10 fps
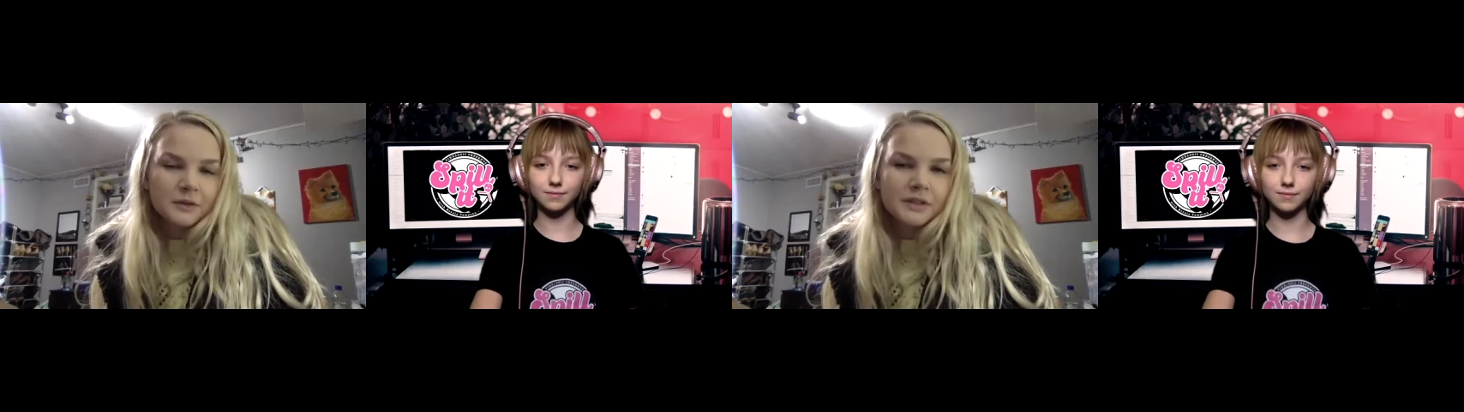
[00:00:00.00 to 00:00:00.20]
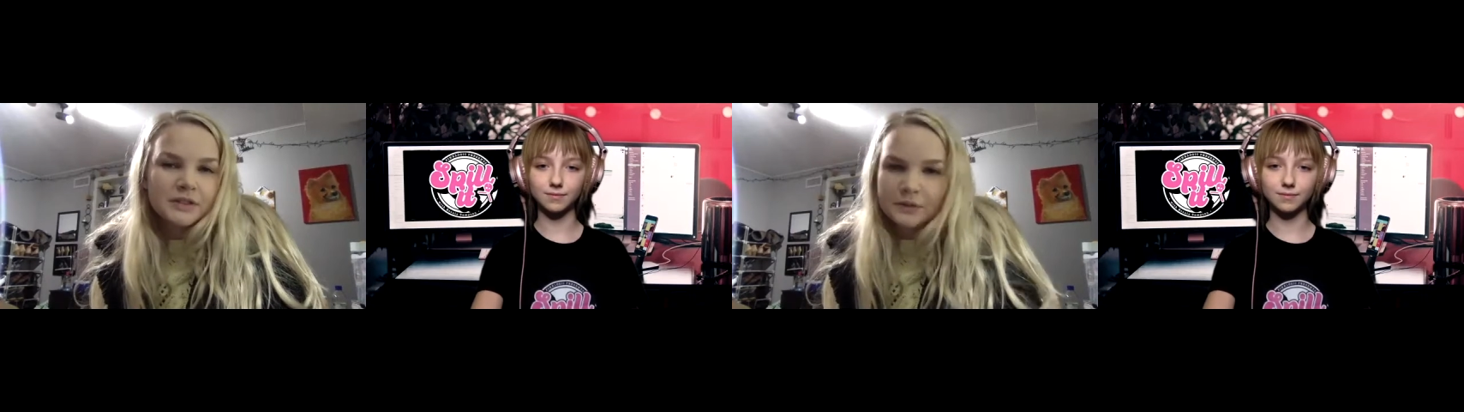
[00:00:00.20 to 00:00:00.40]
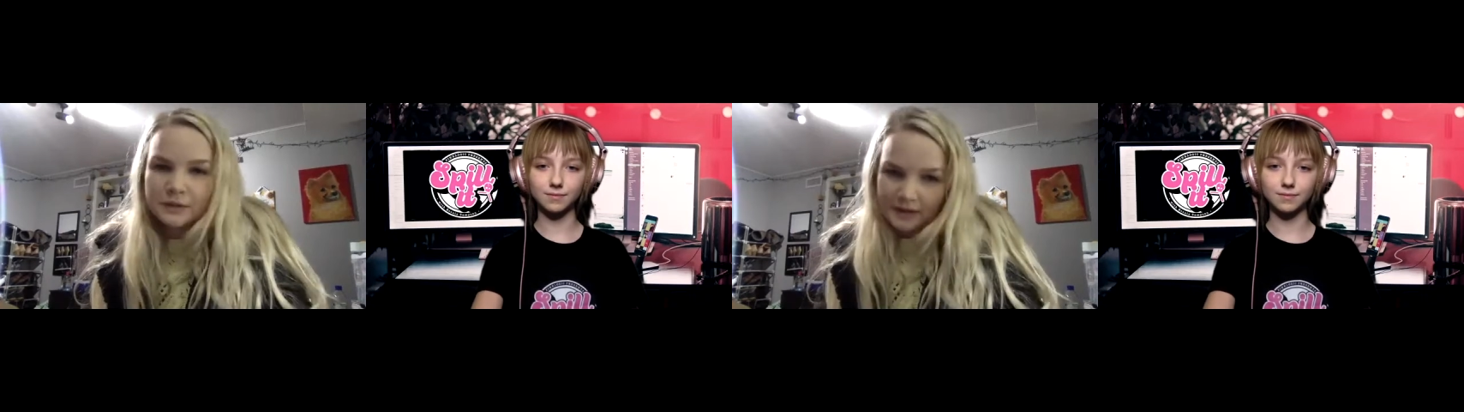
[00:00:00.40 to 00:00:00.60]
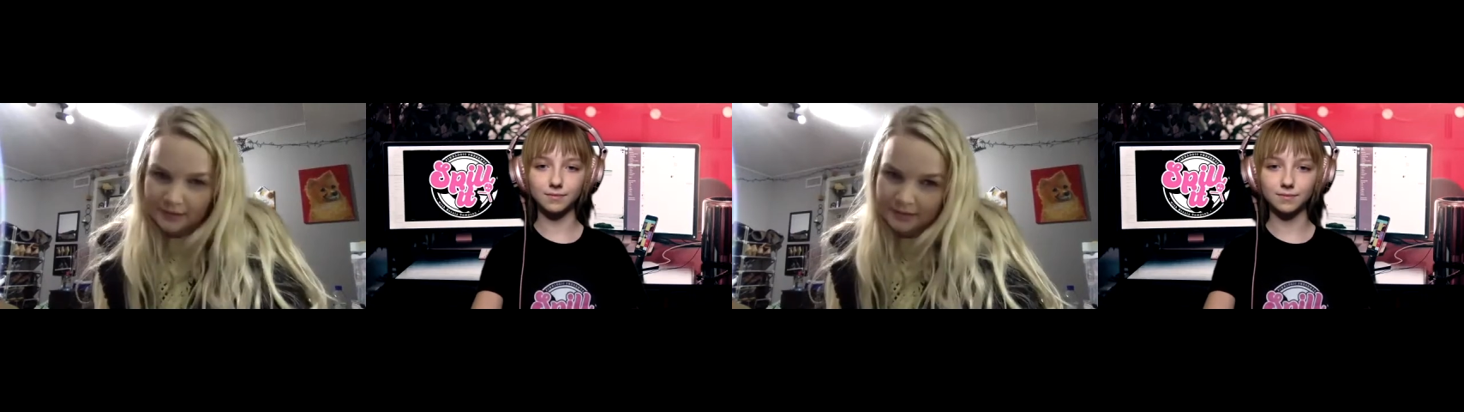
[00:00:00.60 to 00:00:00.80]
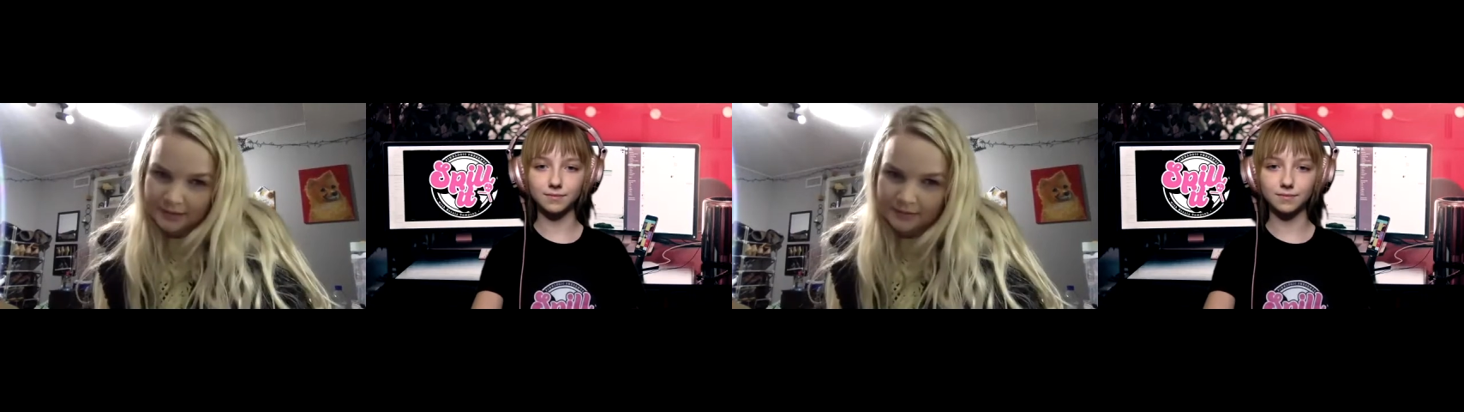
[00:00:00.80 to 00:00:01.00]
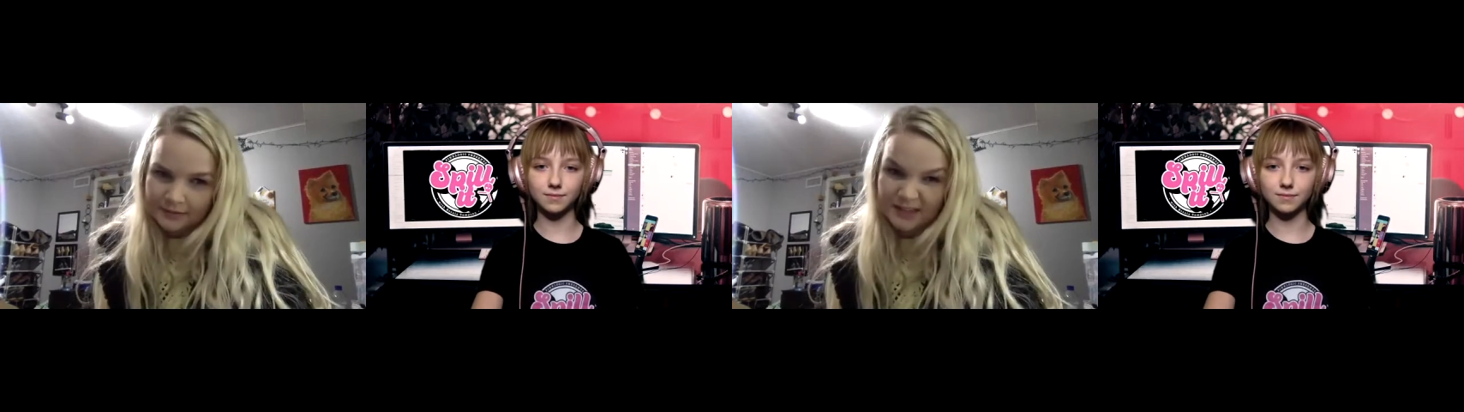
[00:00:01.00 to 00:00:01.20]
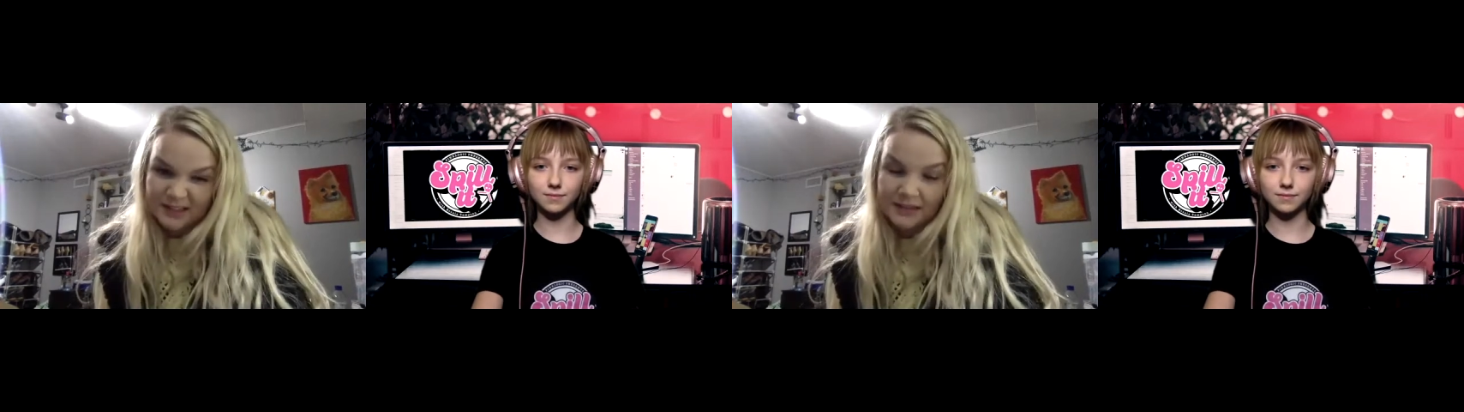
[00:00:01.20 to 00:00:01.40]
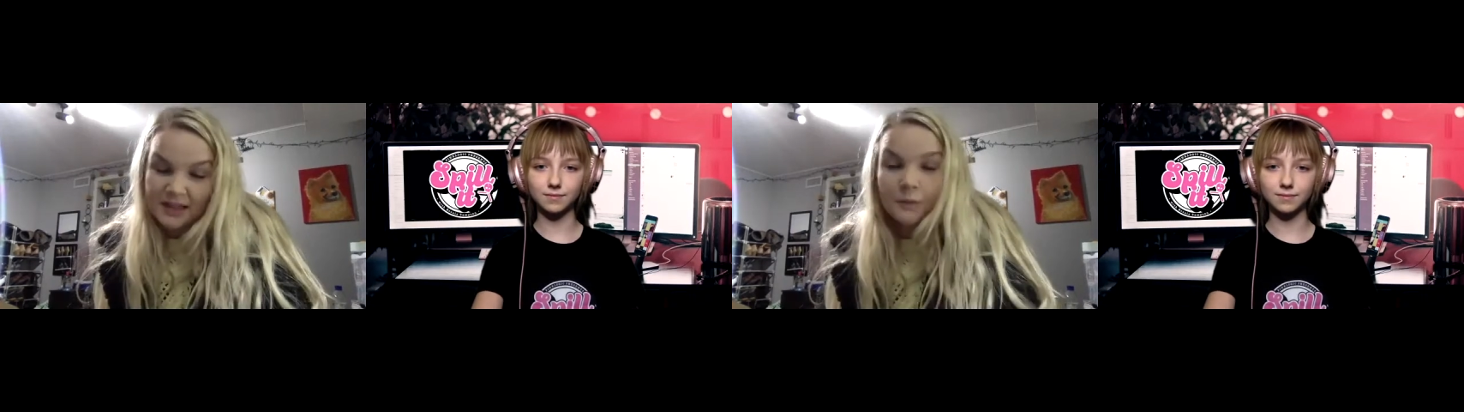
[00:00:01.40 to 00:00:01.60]
Speaker 1: we do this
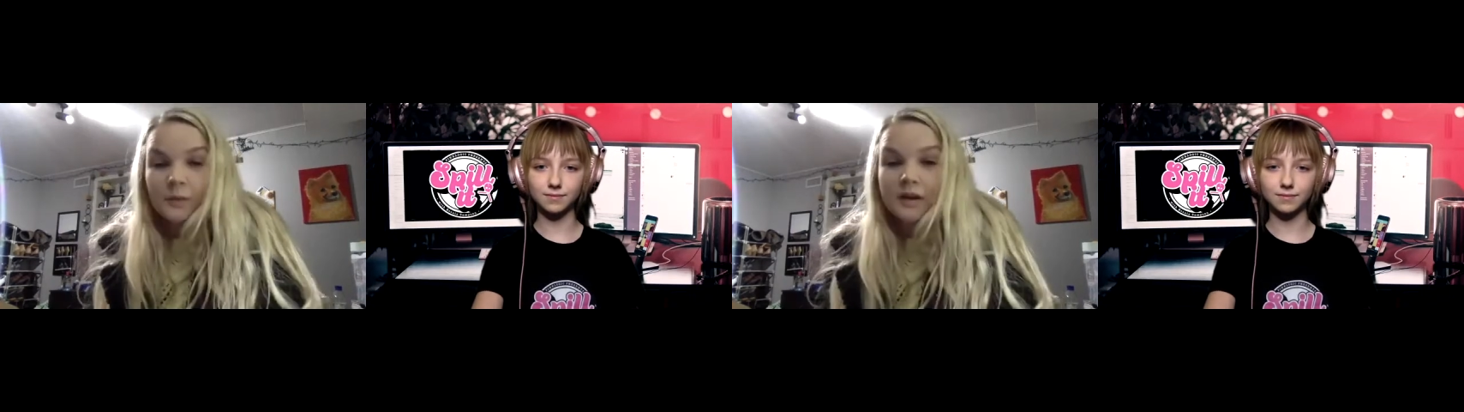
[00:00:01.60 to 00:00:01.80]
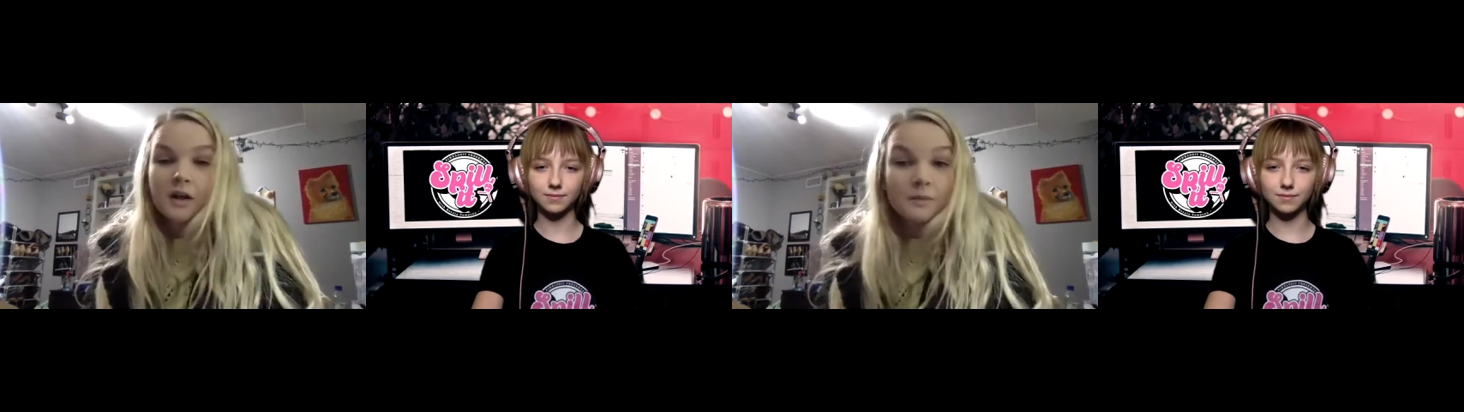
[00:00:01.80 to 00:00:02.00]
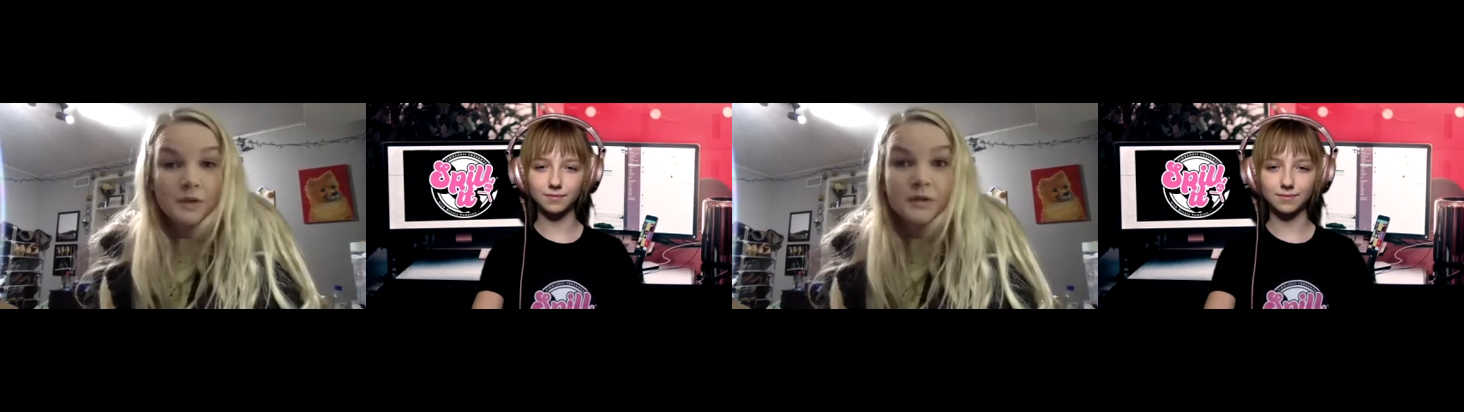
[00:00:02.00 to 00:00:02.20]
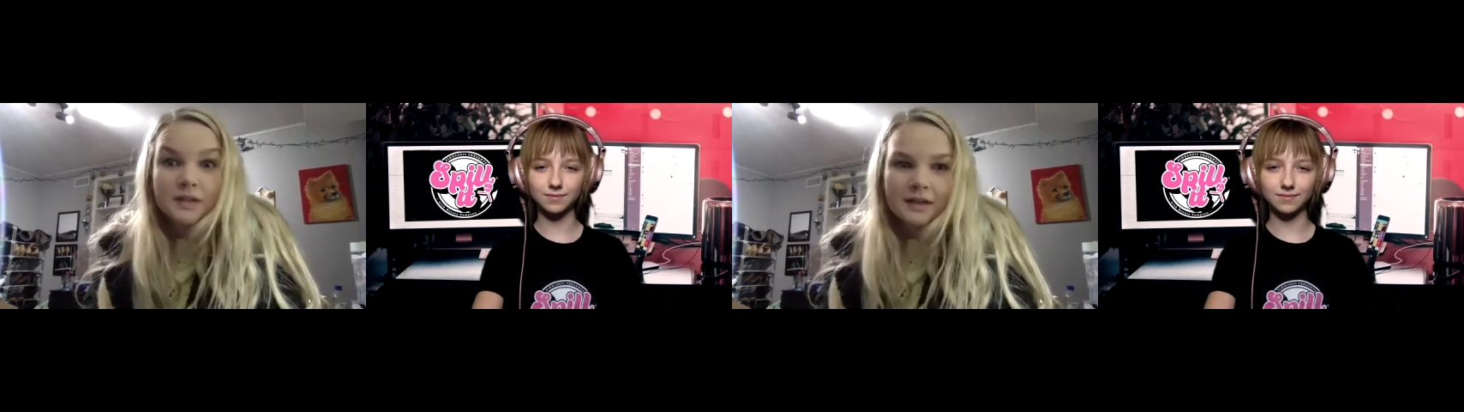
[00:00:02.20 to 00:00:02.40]
thing we called music.